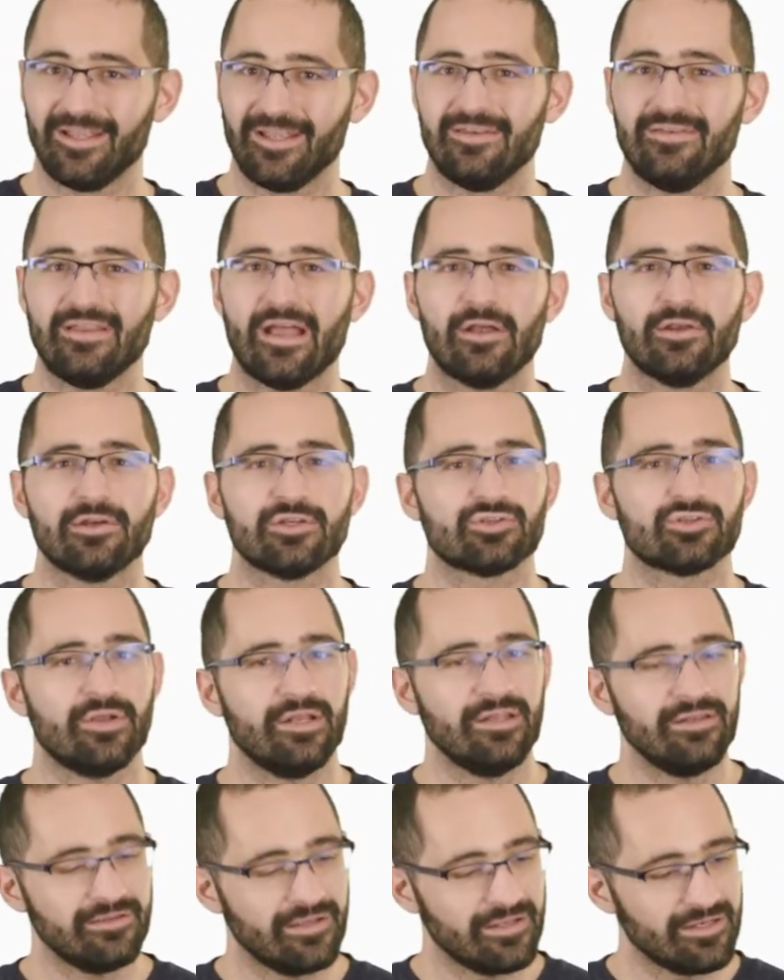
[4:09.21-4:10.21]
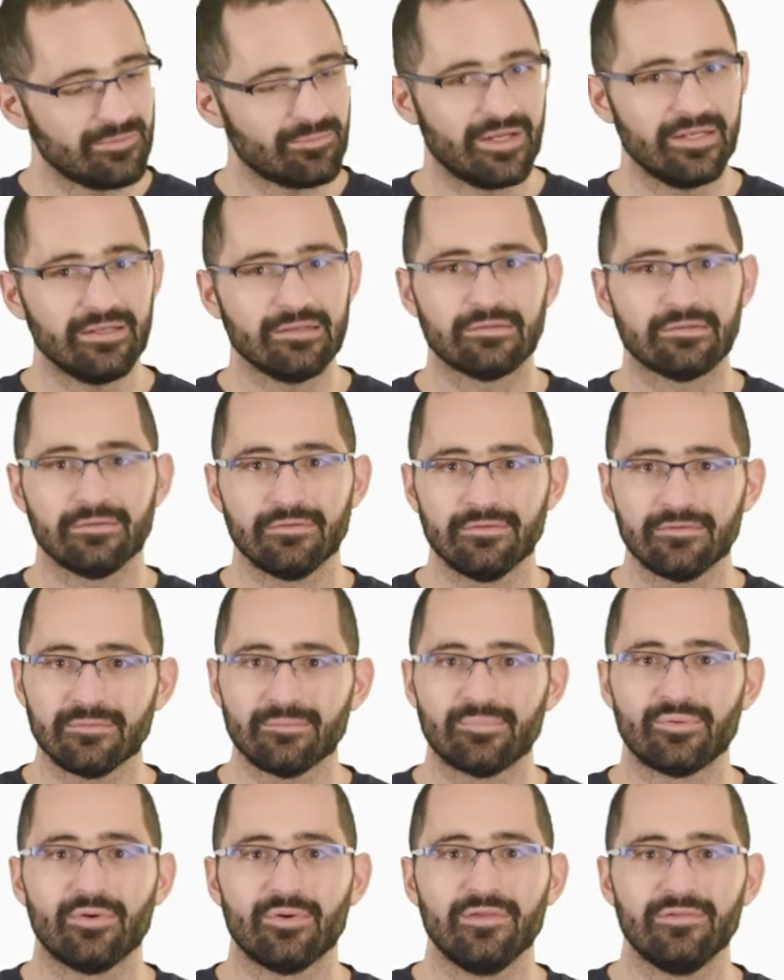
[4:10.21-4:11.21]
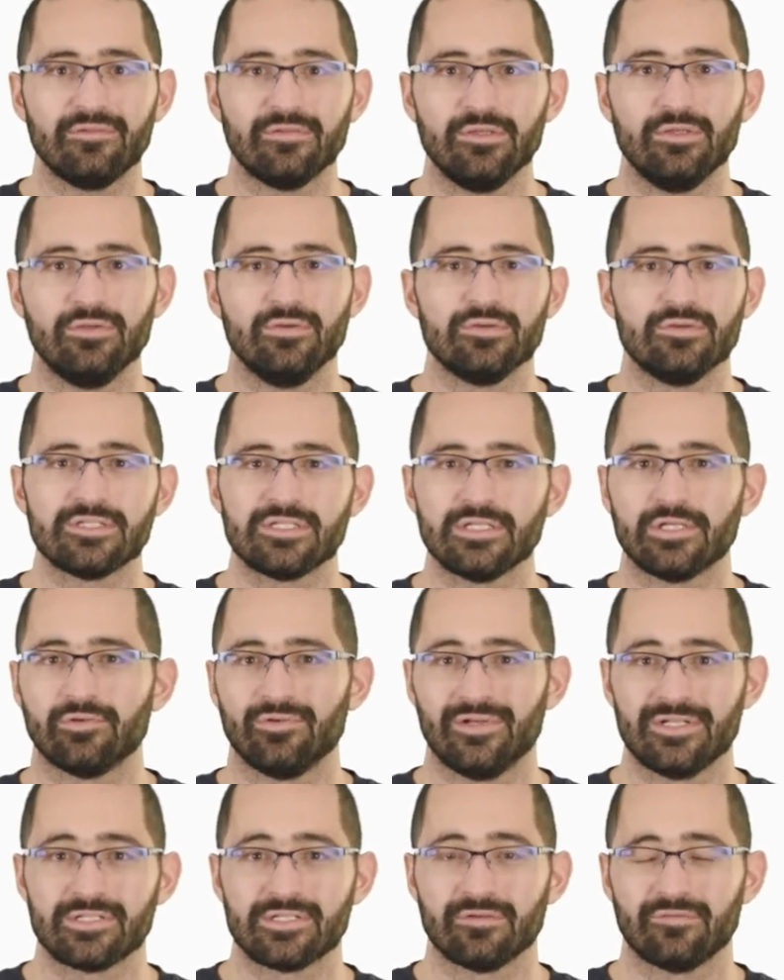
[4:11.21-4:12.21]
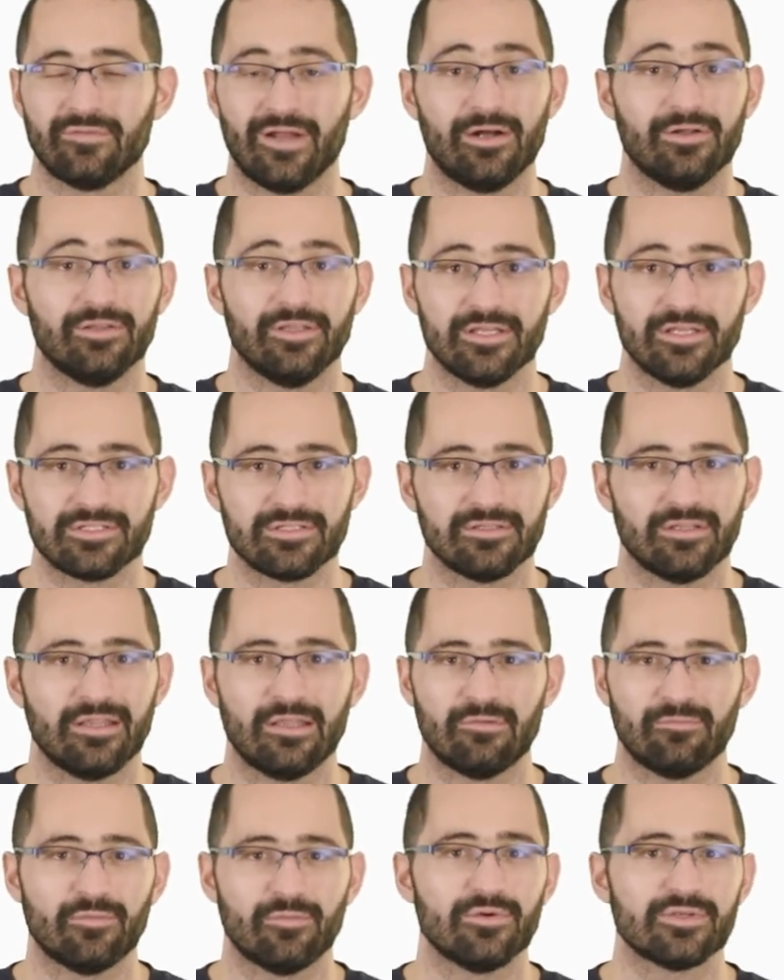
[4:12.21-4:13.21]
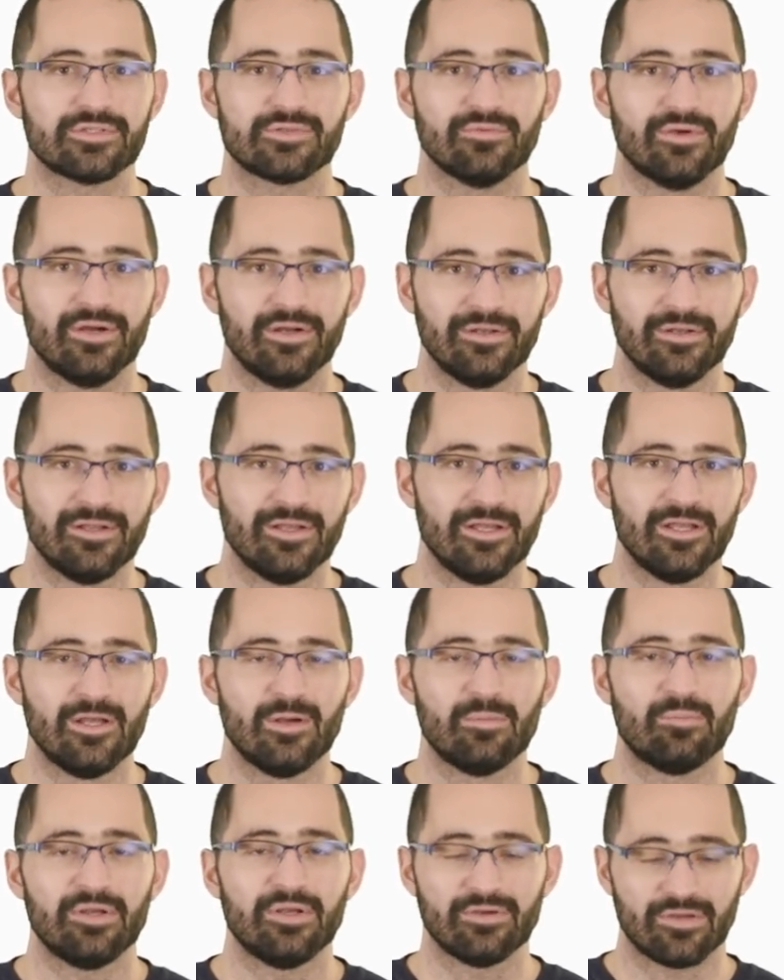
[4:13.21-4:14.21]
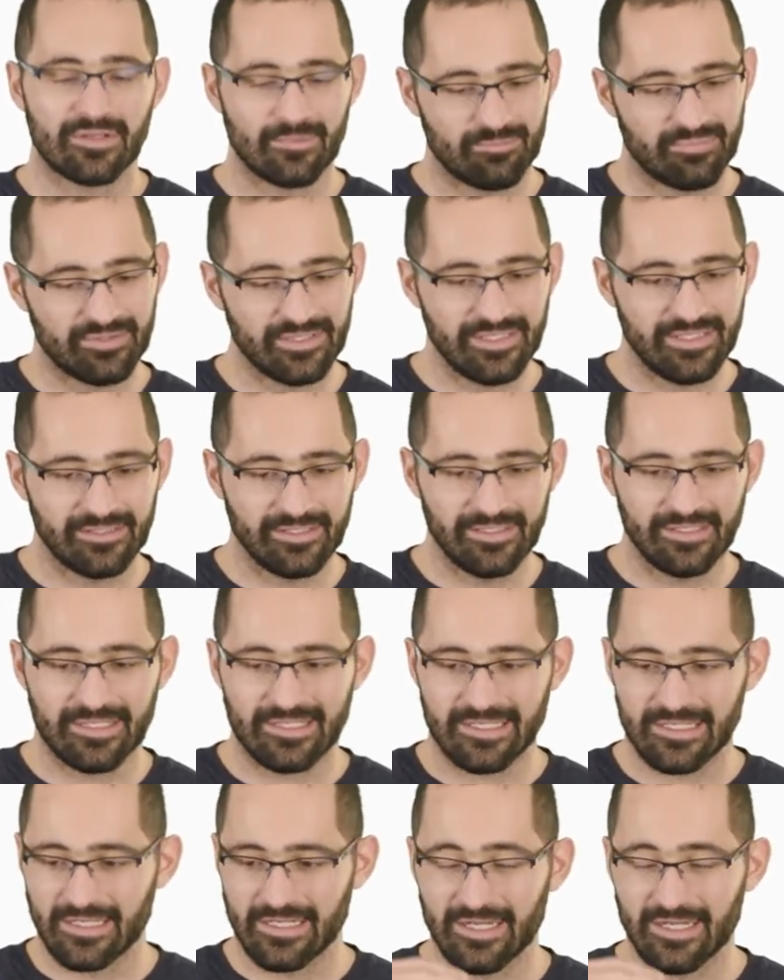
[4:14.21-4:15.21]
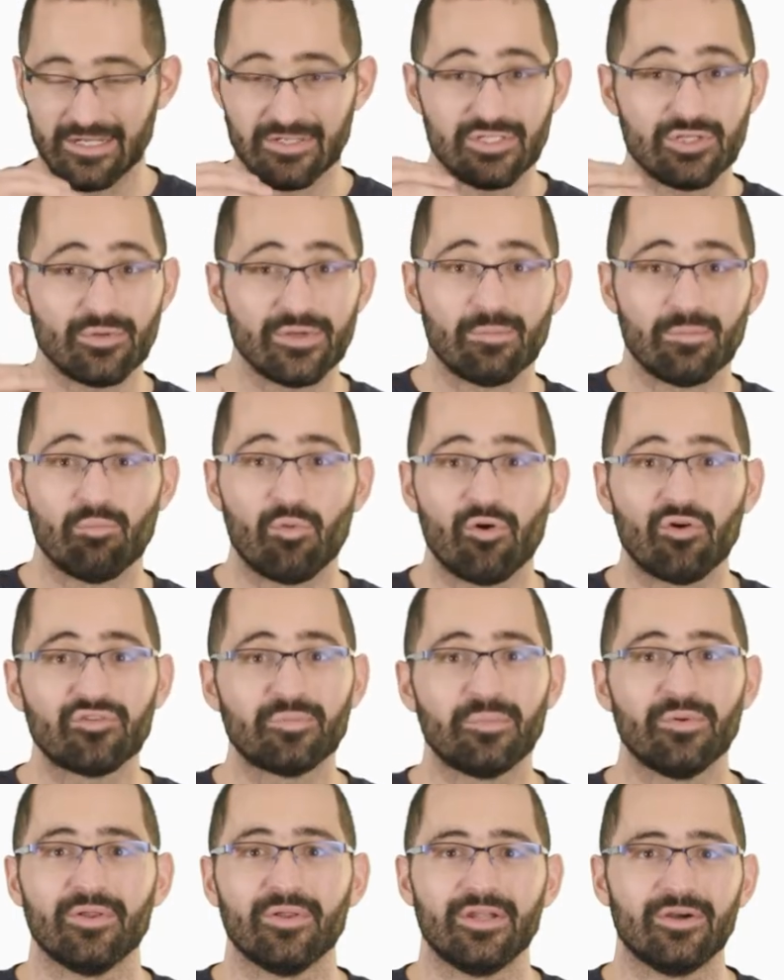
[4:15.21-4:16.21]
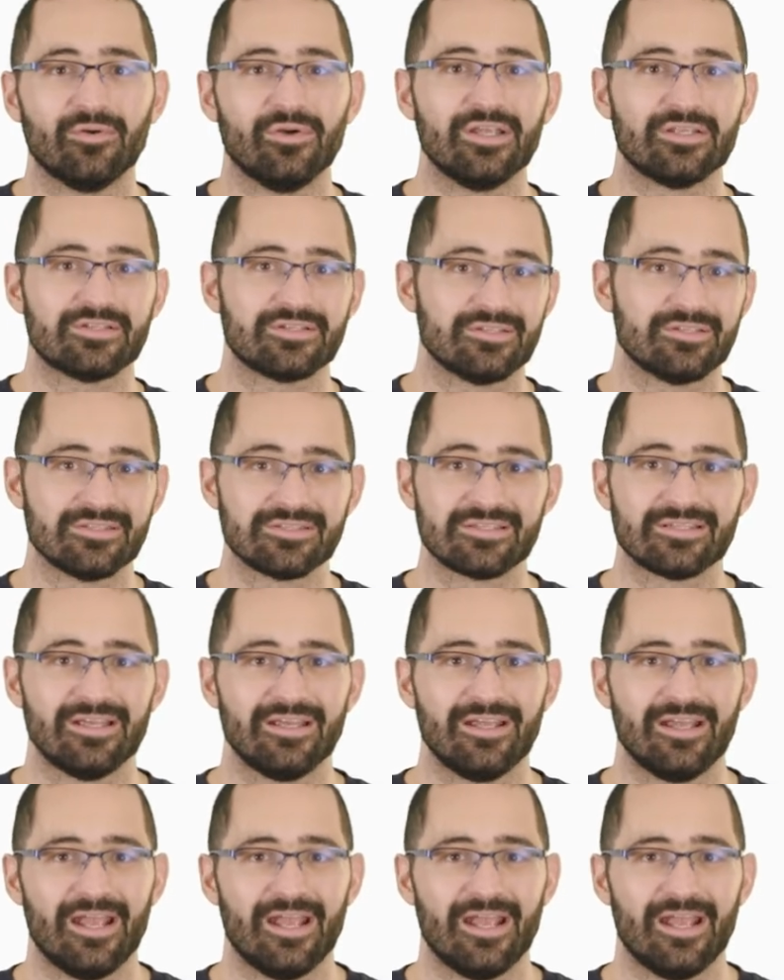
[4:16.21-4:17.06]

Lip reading: Now your training data might include some points that you used in your original validation on that first run, but you're completely doing multiple iterations.